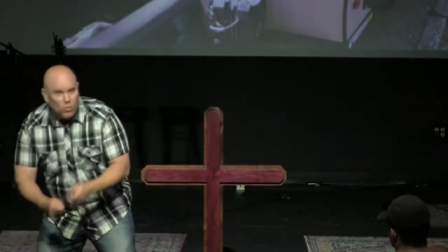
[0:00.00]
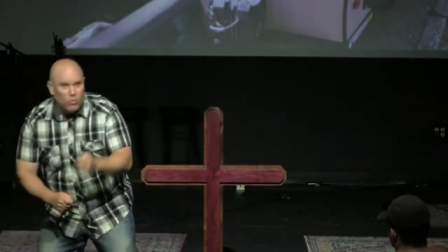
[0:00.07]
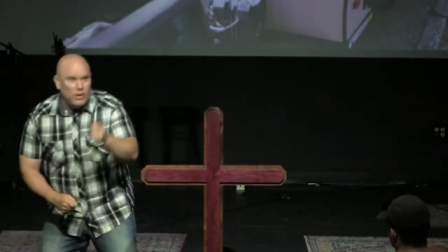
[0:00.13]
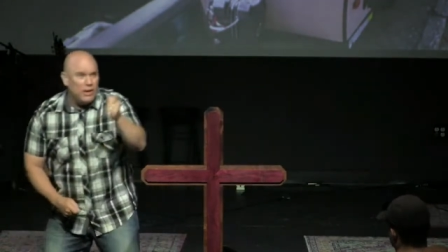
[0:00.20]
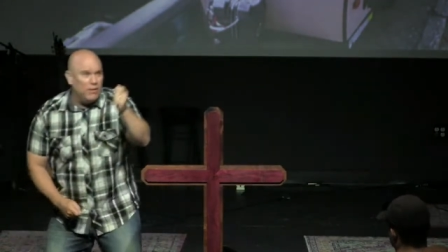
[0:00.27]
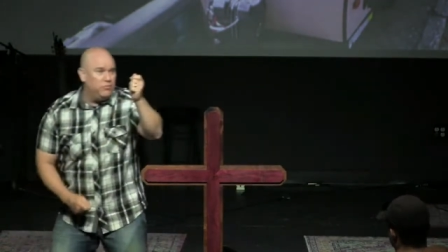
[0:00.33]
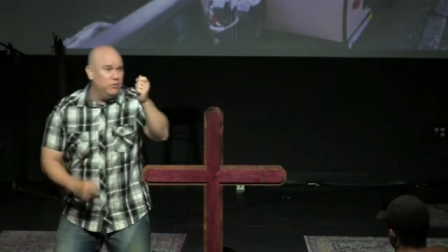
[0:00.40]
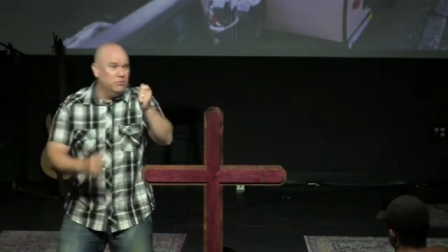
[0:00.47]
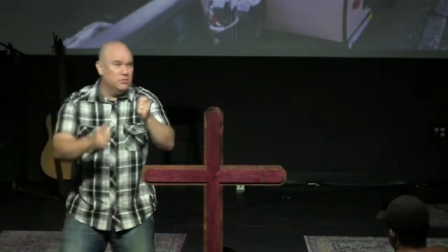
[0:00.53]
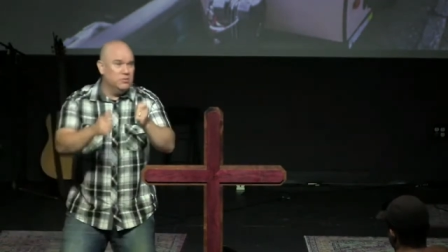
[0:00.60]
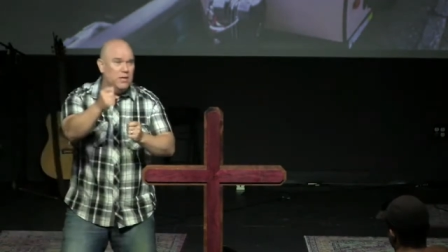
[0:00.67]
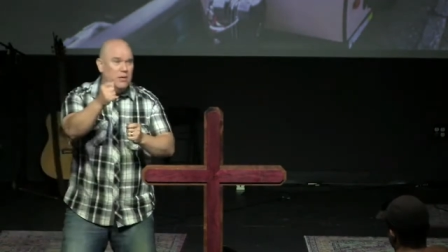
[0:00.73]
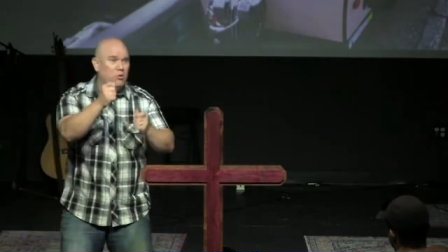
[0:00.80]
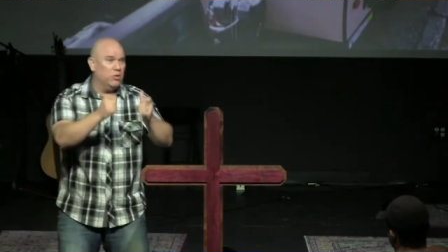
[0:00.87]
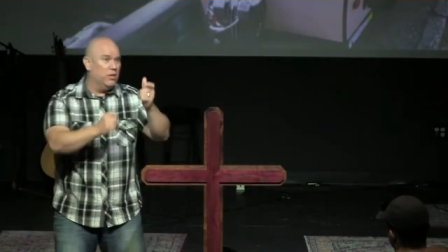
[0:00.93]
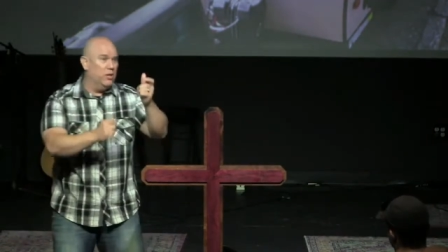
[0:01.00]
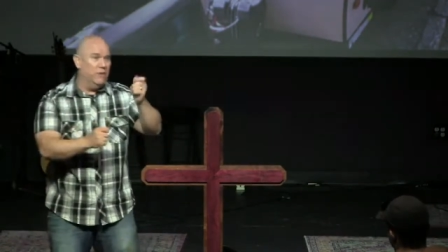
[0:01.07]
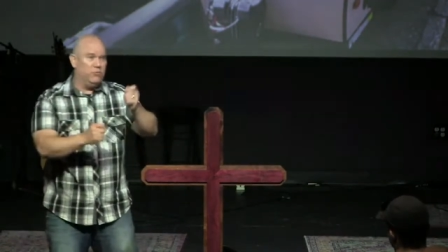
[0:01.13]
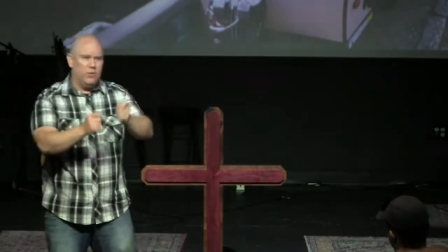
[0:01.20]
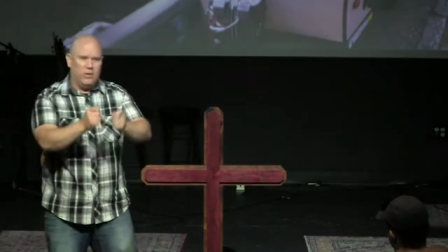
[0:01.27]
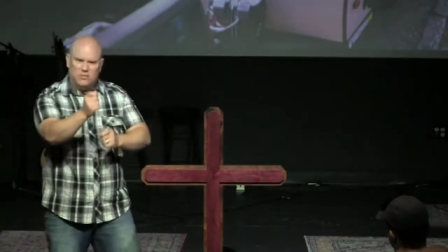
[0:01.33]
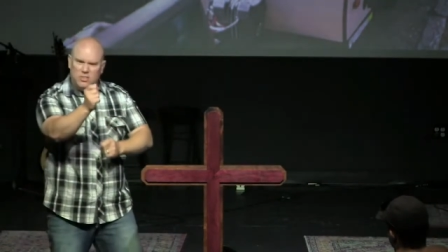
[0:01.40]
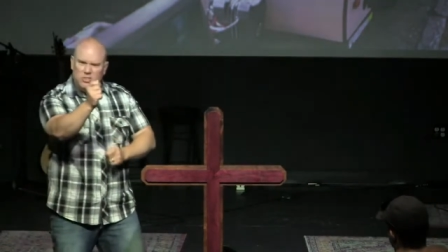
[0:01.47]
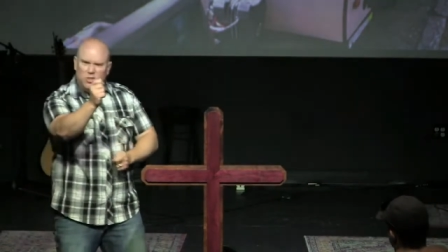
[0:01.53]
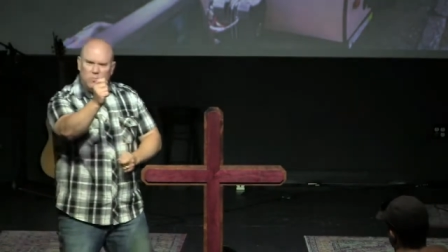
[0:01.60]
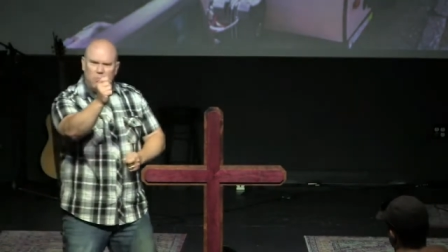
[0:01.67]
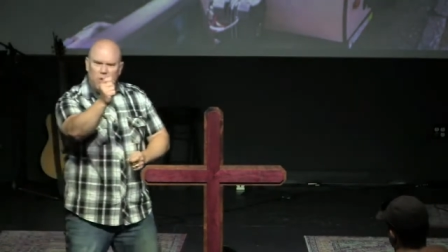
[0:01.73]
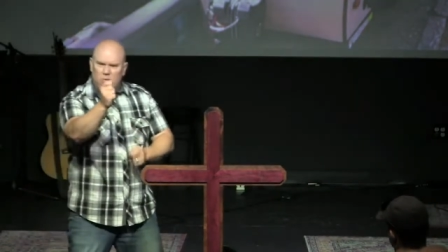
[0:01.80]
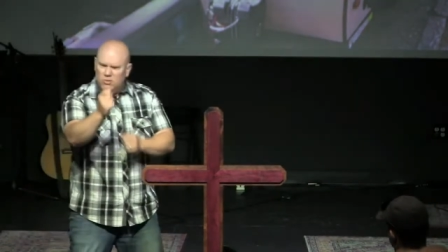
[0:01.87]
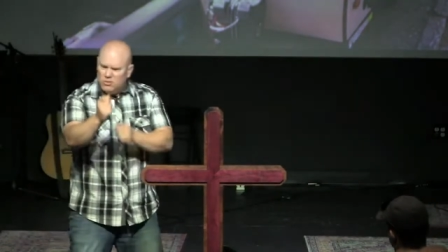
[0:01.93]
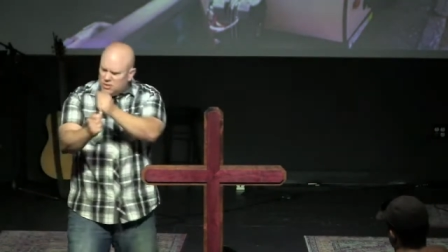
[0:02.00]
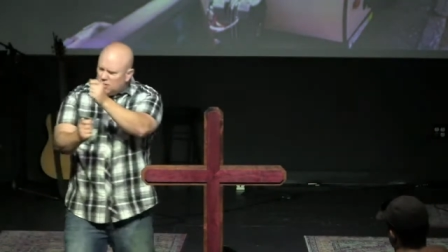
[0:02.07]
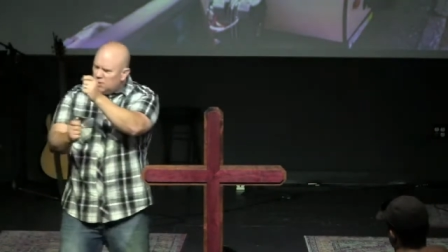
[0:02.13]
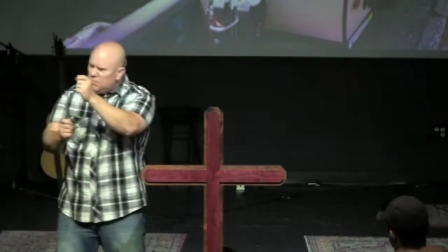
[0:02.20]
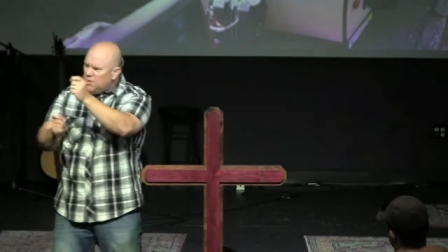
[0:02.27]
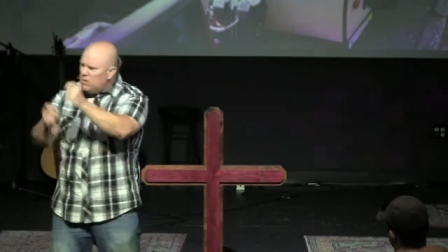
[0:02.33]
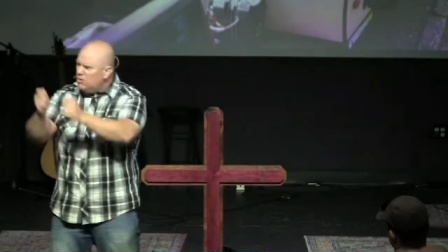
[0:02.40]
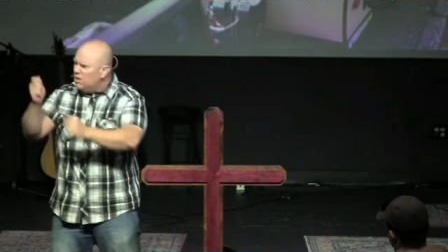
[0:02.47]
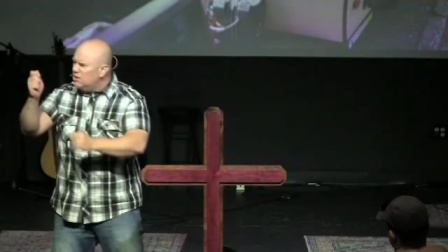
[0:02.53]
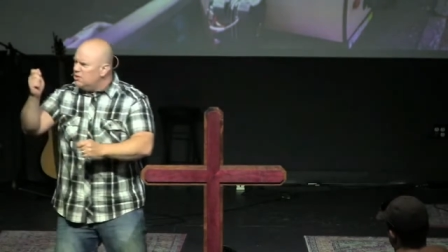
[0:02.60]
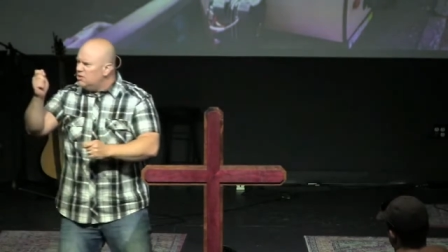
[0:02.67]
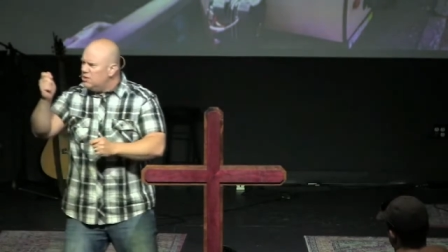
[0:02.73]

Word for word: I'm pulling out fuses. I'm looking left around. Does this look blown? Does this look blown?